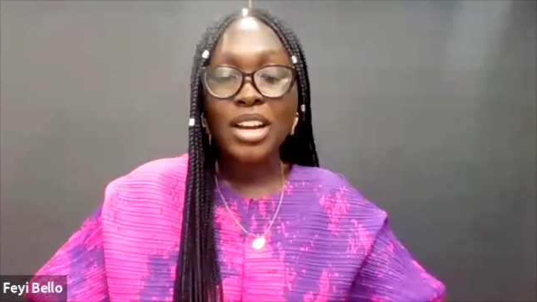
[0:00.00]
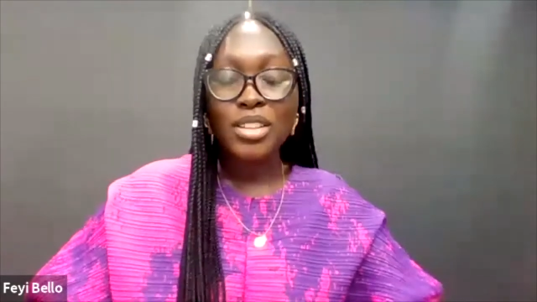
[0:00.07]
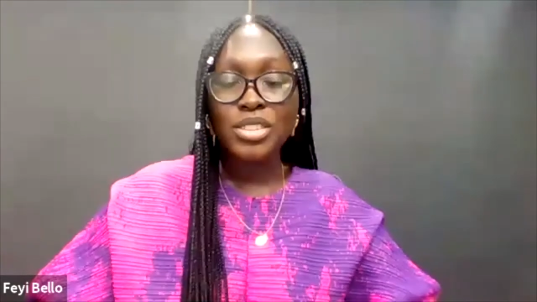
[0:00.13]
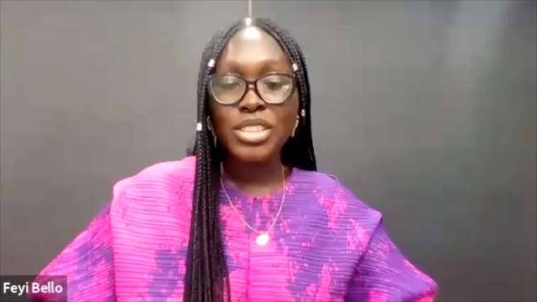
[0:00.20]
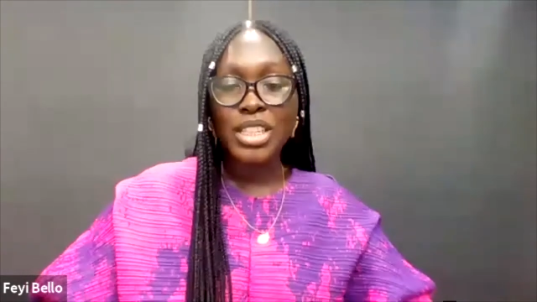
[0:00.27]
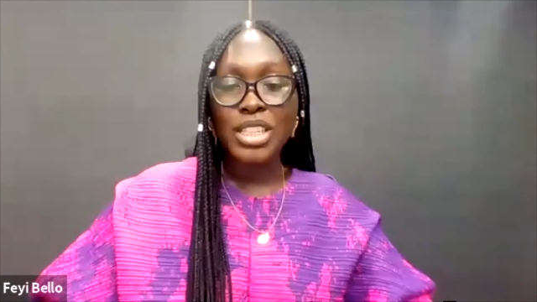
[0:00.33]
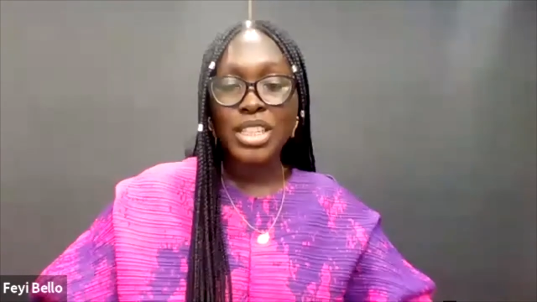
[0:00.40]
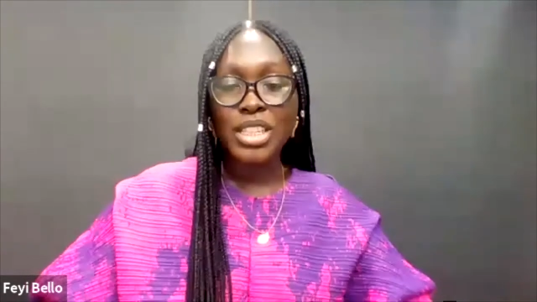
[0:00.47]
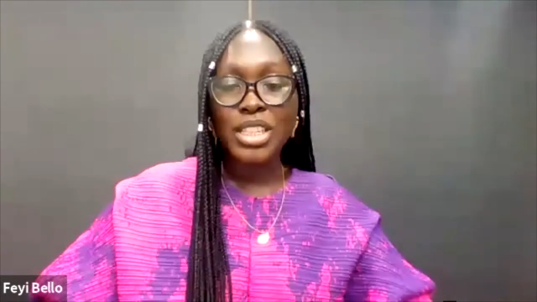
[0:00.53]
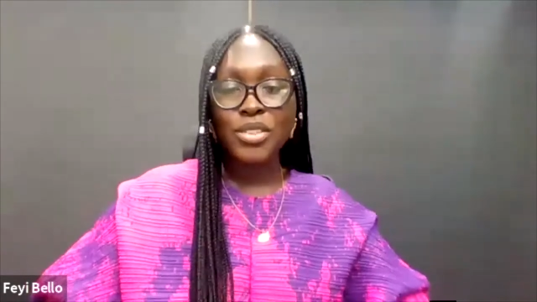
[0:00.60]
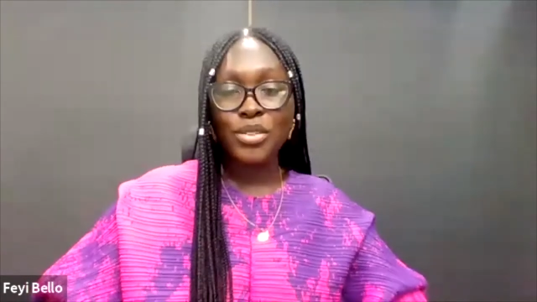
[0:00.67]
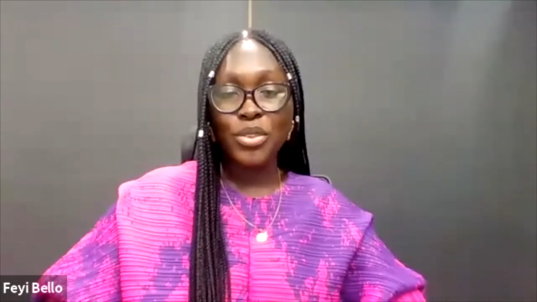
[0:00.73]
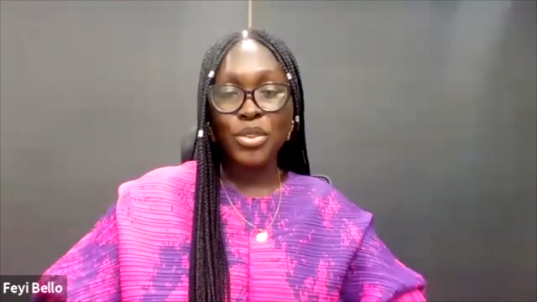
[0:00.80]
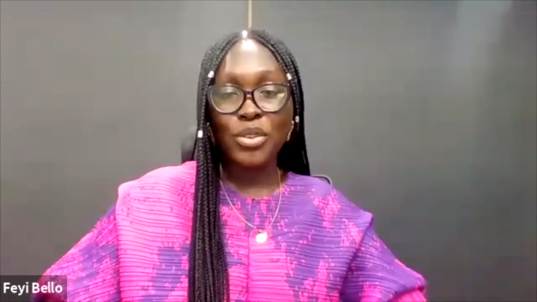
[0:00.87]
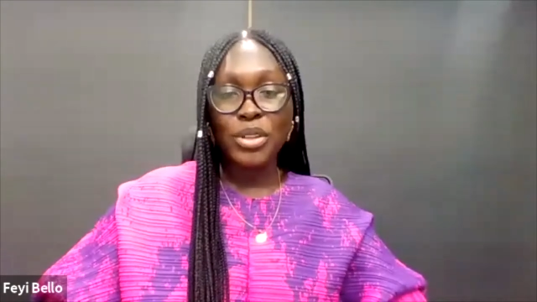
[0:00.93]
I'll just give it
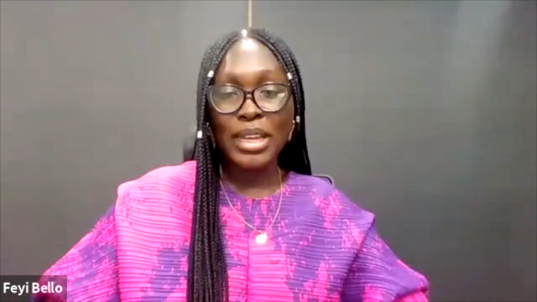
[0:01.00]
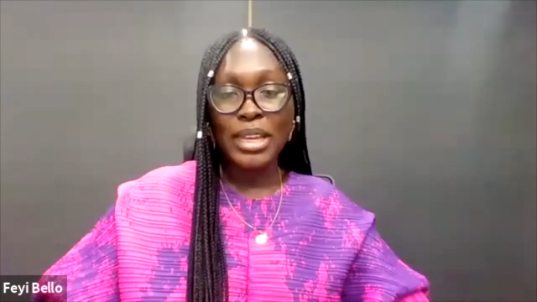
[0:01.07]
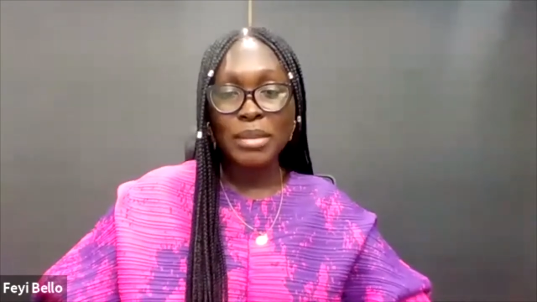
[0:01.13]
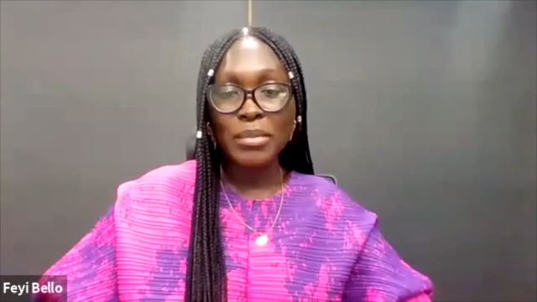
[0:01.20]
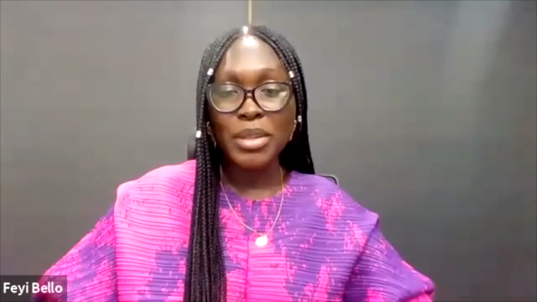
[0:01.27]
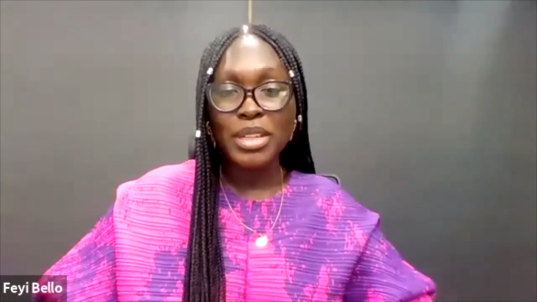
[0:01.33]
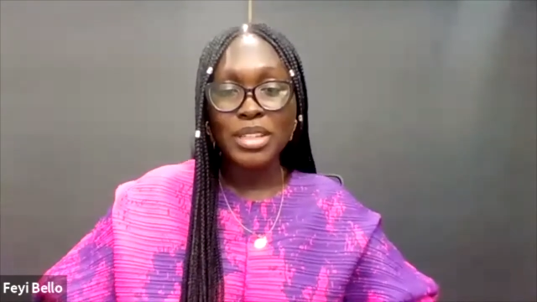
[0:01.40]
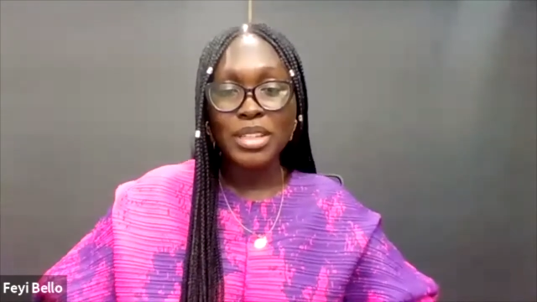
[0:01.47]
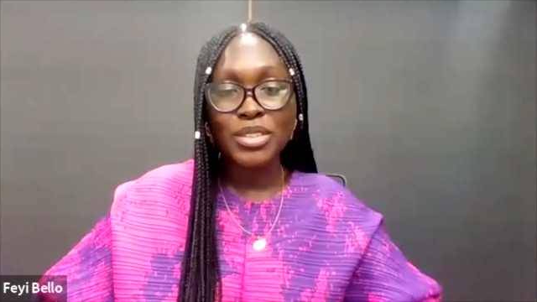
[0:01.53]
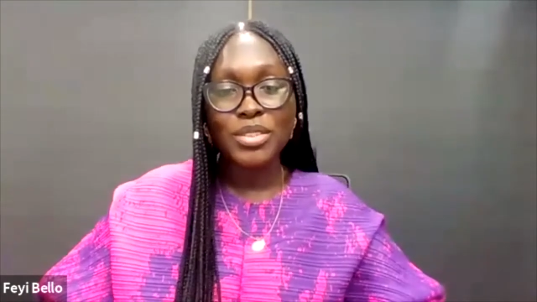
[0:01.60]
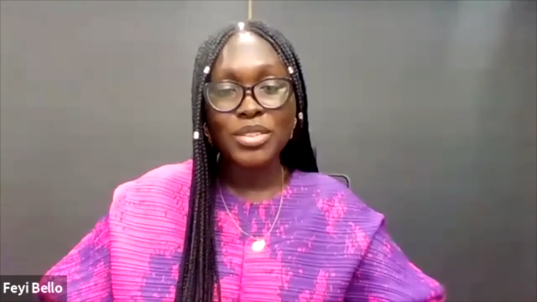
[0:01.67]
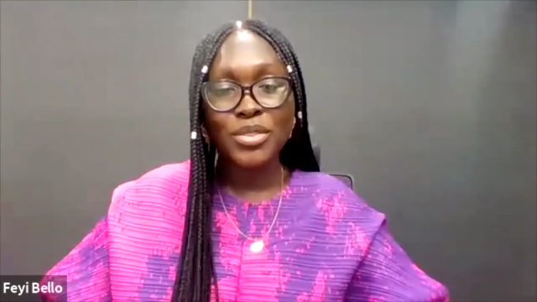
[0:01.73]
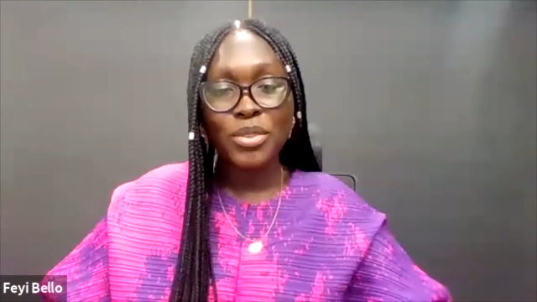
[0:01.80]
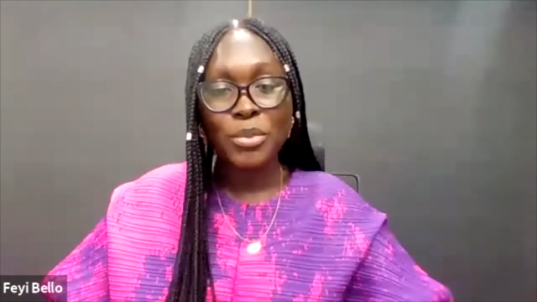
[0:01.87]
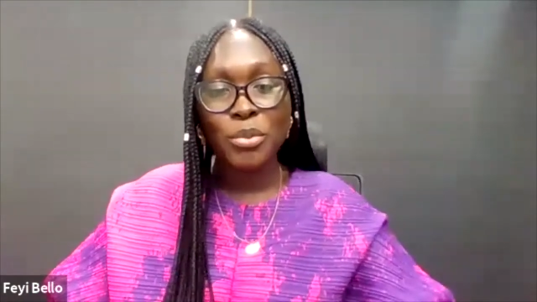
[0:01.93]
a few, like a
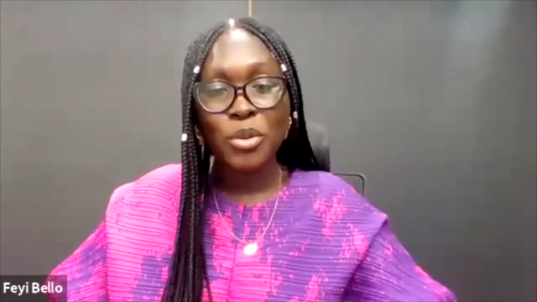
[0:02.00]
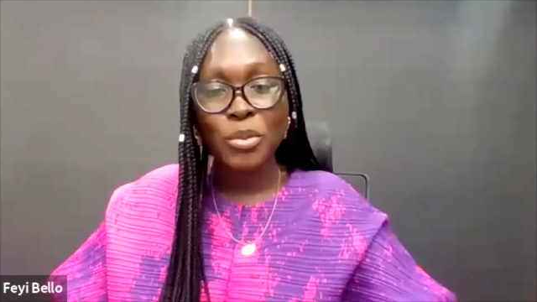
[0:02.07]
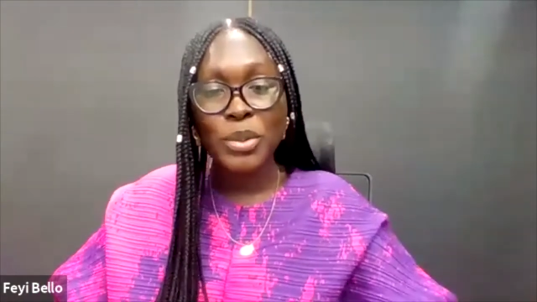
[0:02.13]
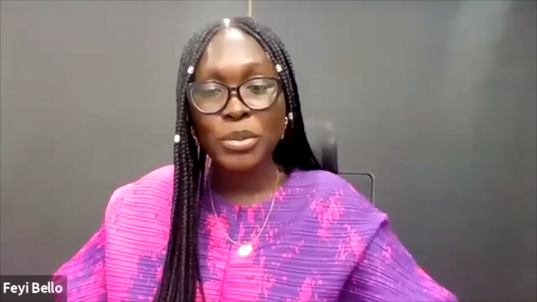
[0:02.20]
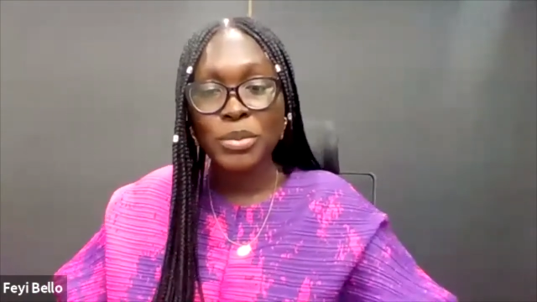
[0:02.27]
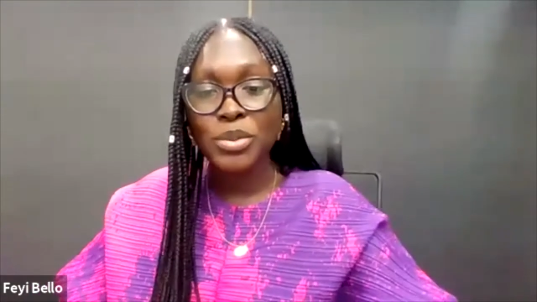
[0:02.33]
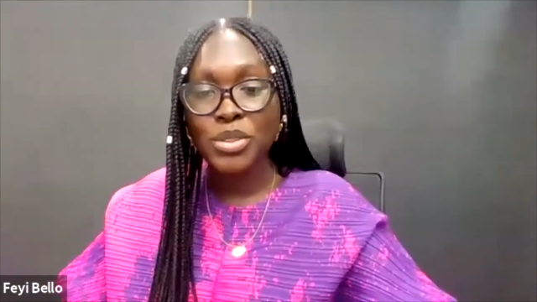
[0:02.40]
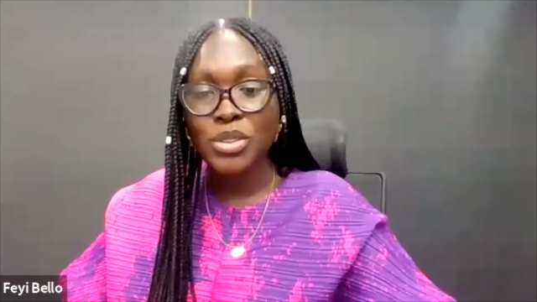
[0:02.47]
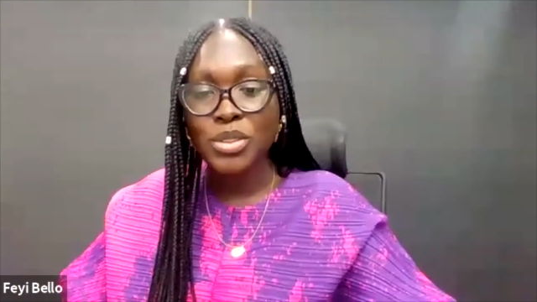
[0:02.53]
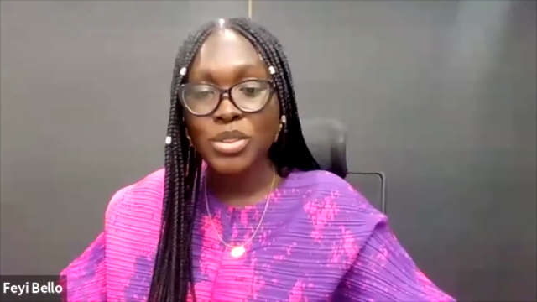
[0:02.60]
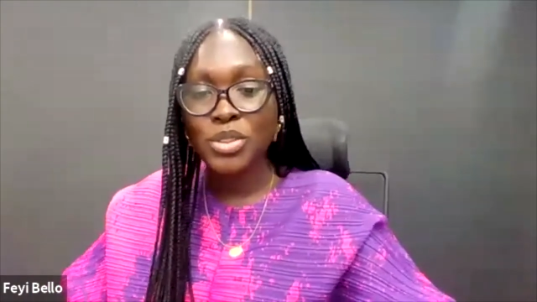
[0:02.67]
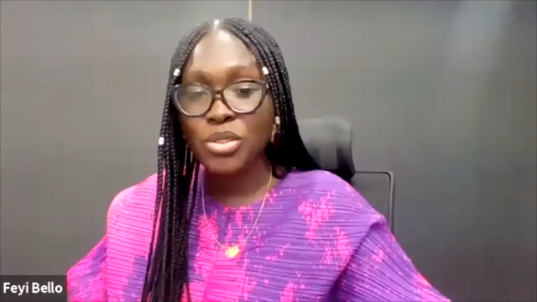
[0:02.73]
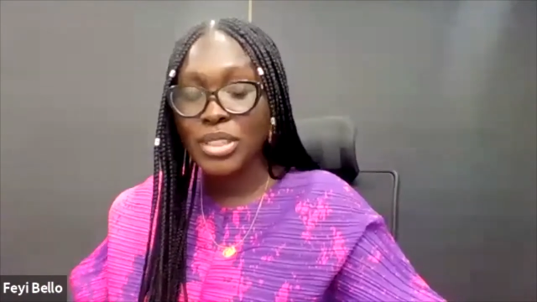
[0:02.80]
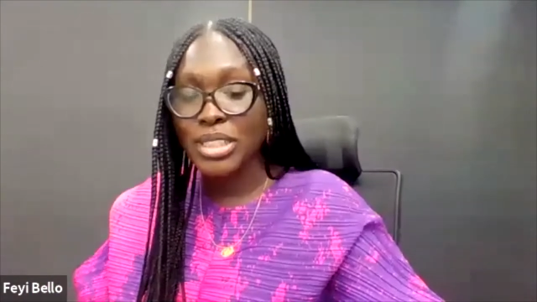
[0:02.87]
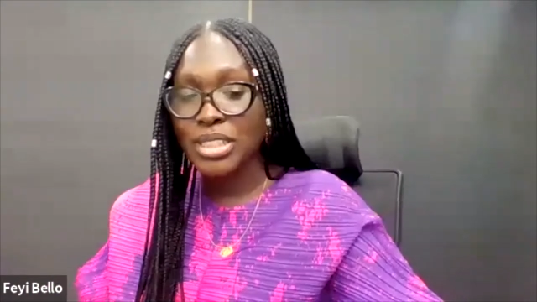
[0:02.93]
minutes for more people
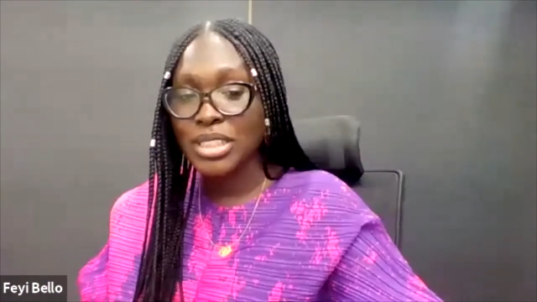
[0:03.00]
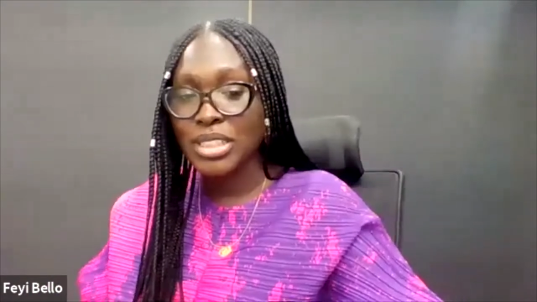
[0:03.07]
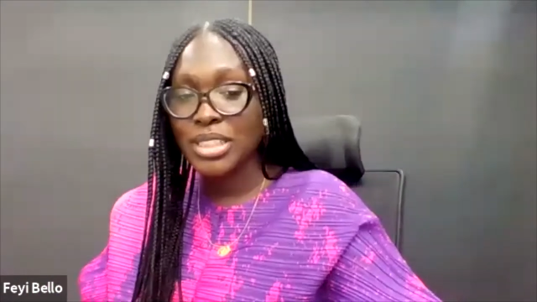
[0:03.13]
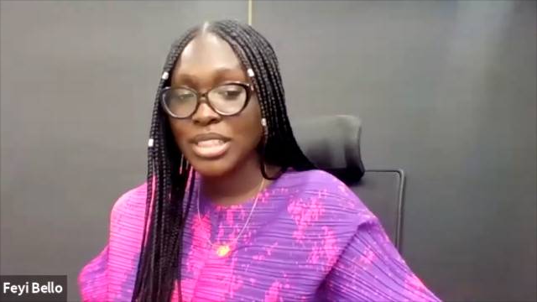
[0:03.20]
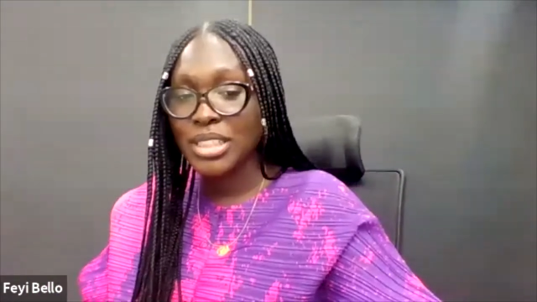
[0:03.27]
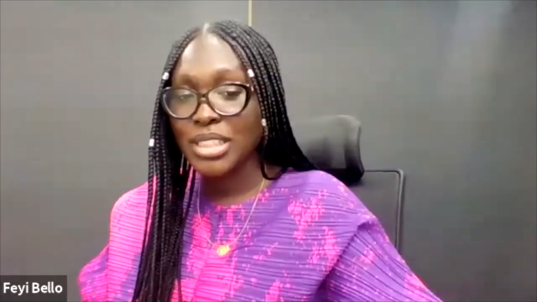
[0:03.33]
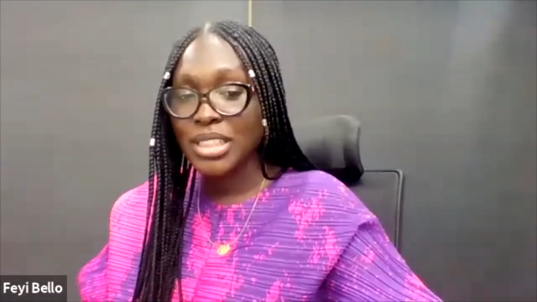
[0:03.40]
to join.